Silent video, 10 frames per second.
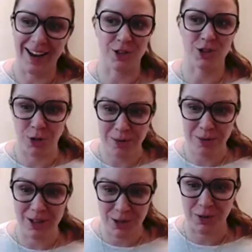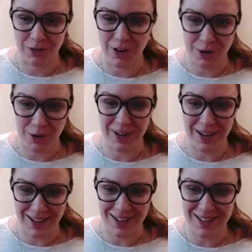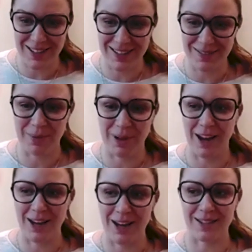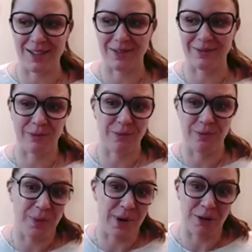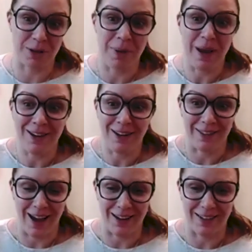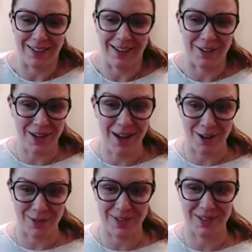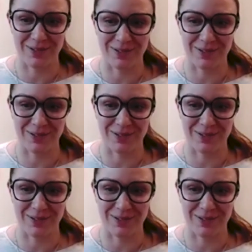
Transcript: streaming to a phone is because we don't depend on that ourselves.